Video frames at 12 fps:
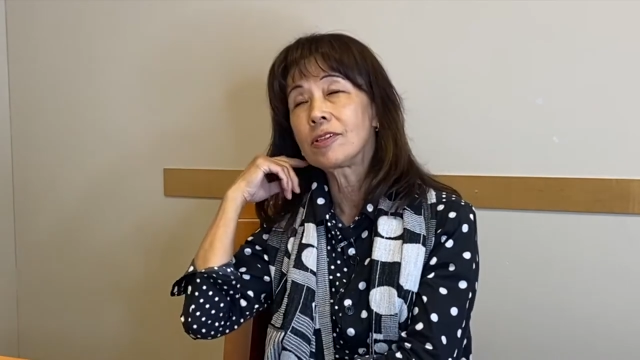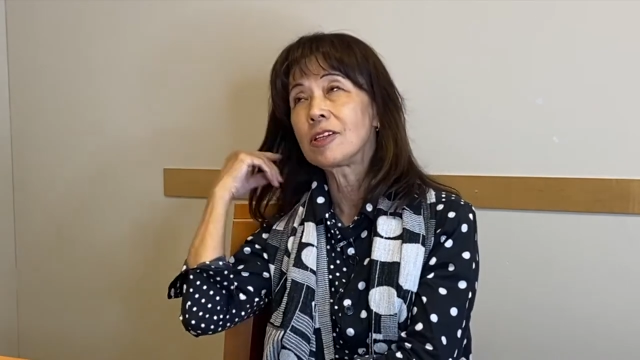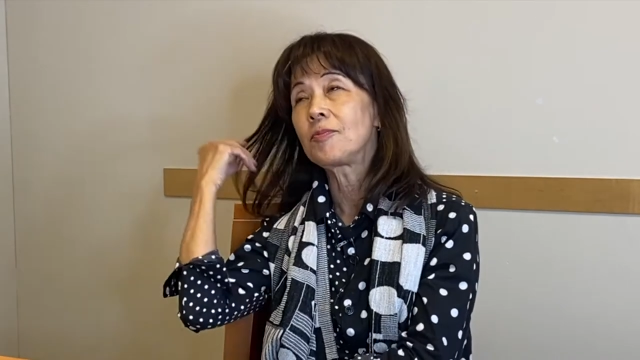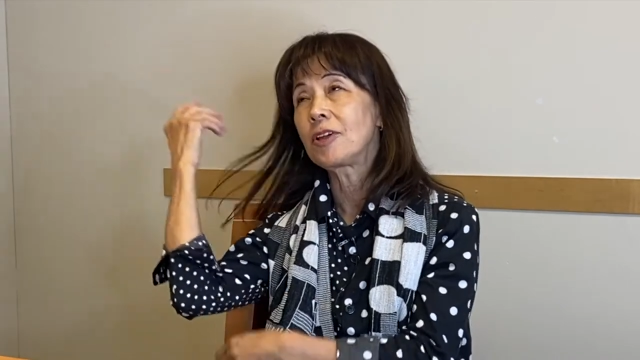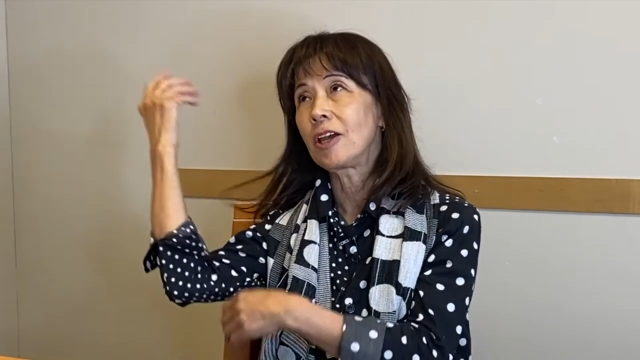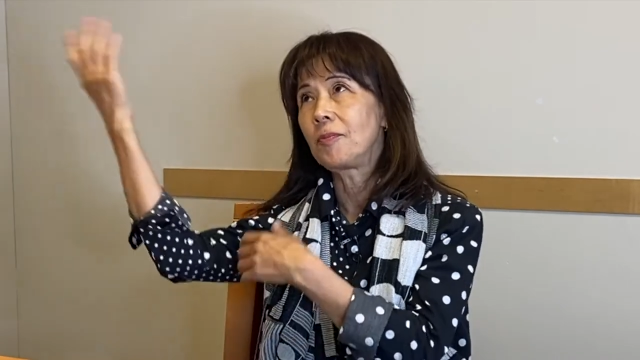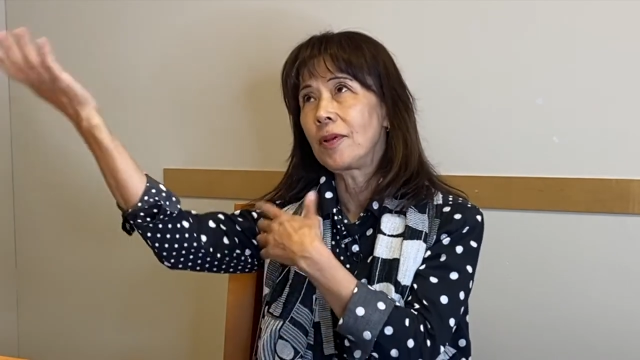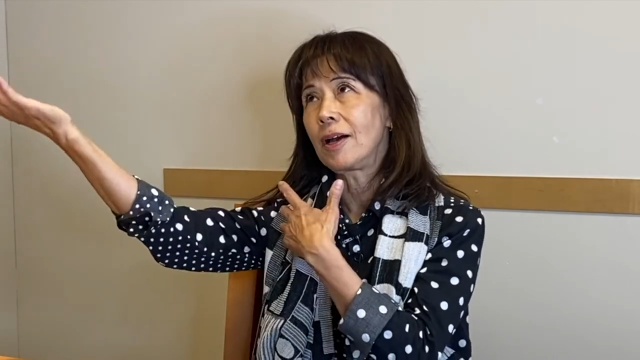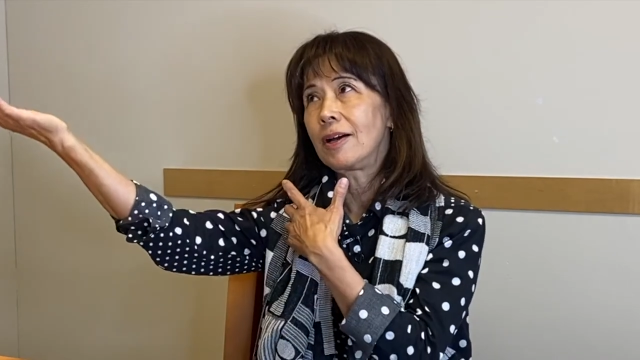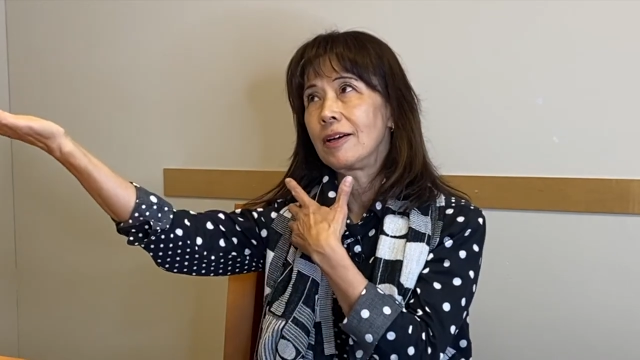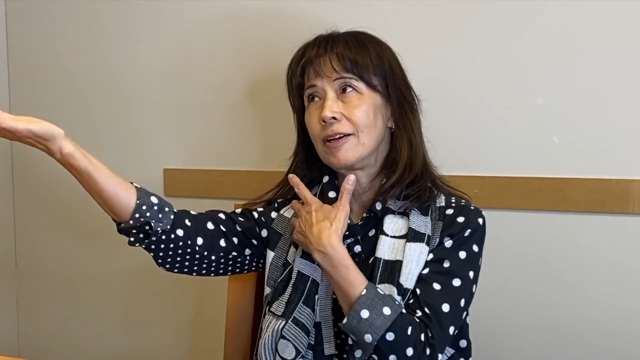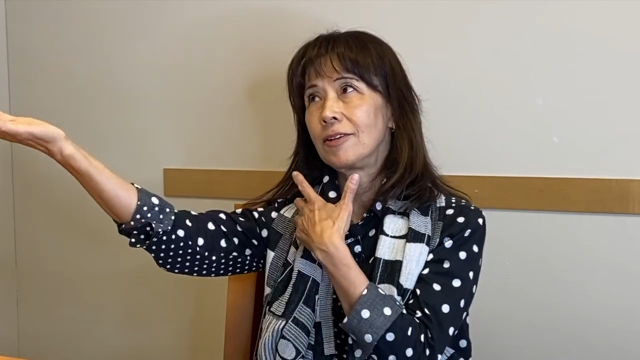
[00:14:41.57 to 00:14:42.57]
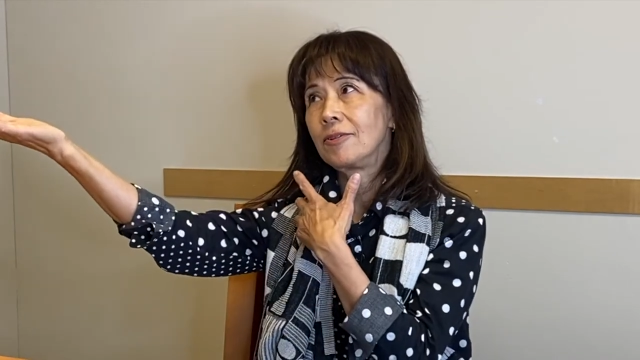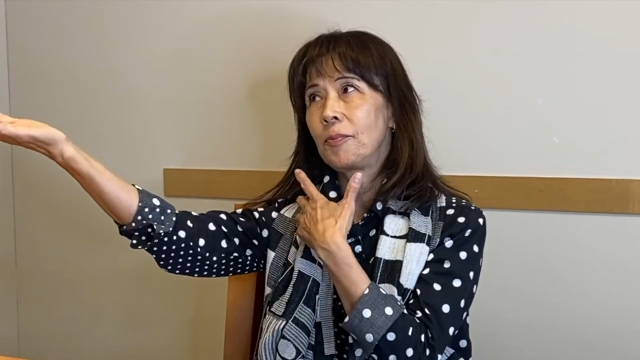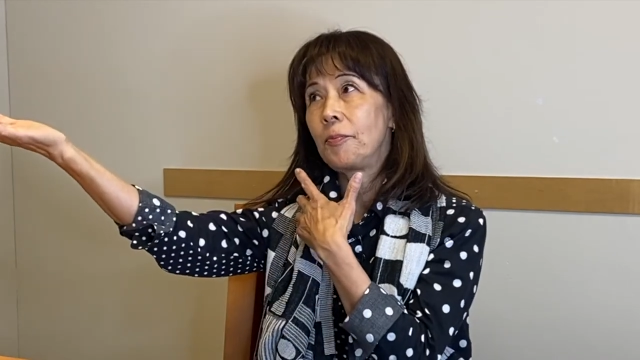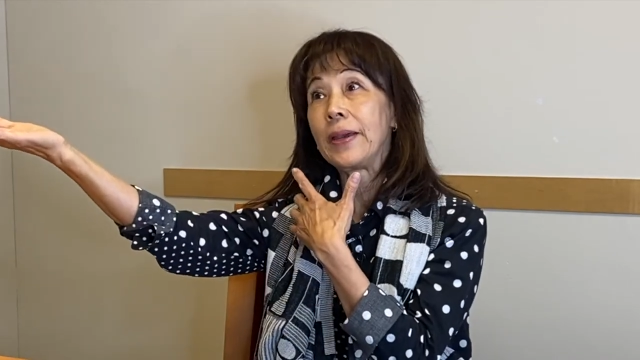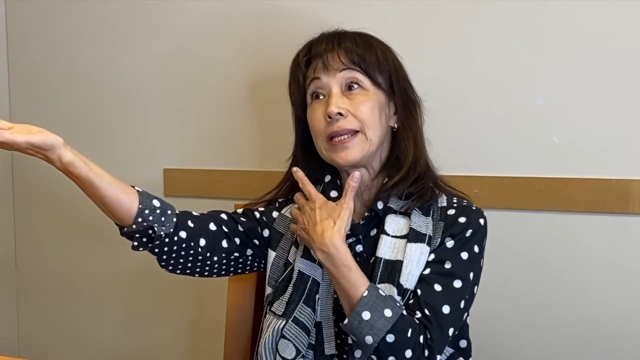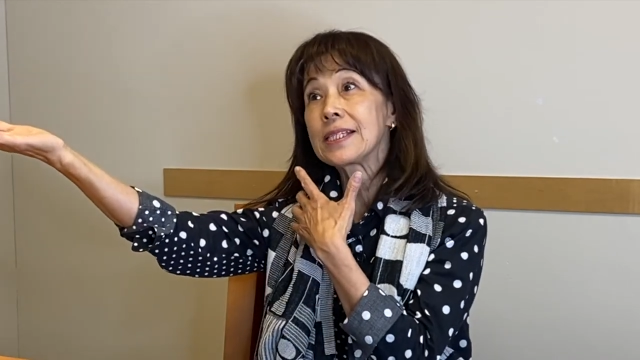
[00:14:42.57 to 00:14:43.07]
sometimes
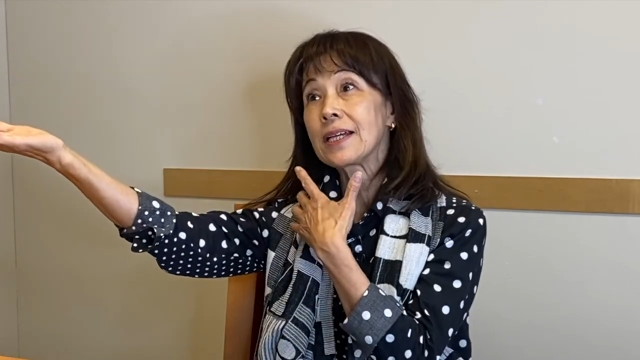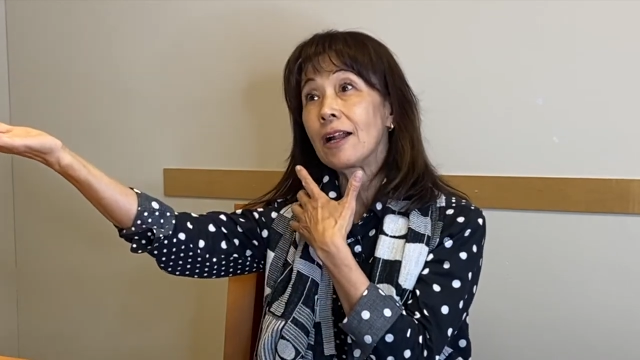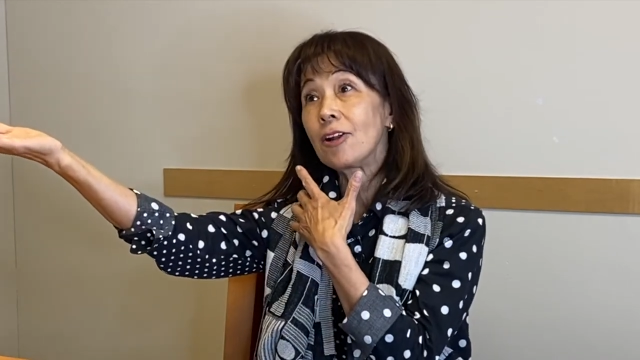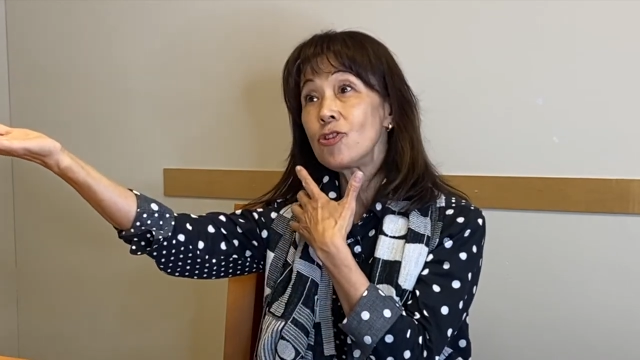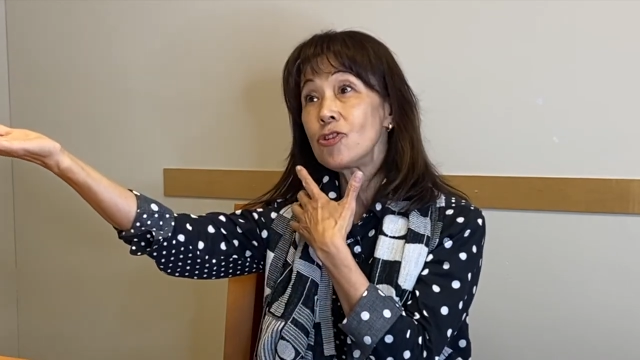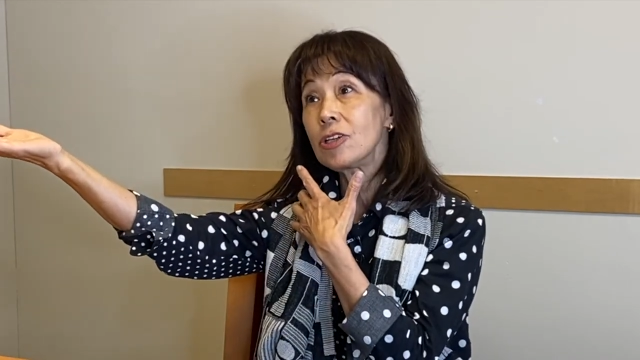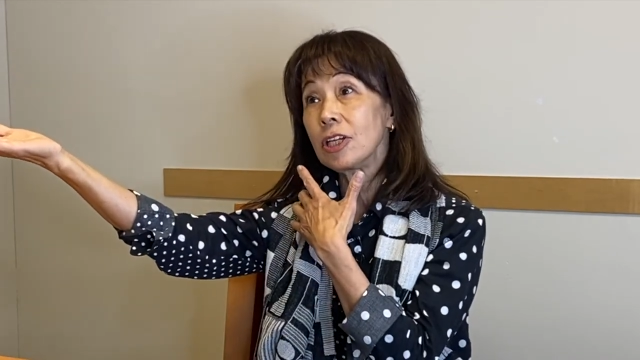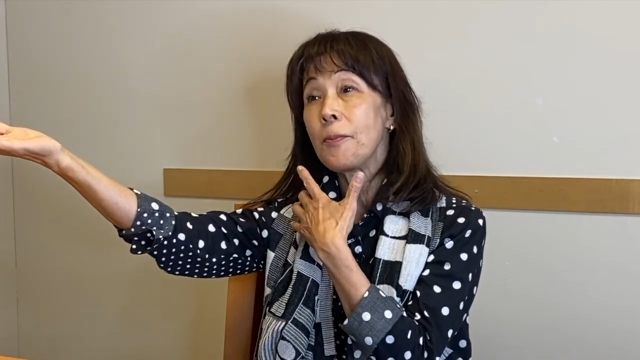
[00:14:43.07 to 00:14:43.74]
Bates College in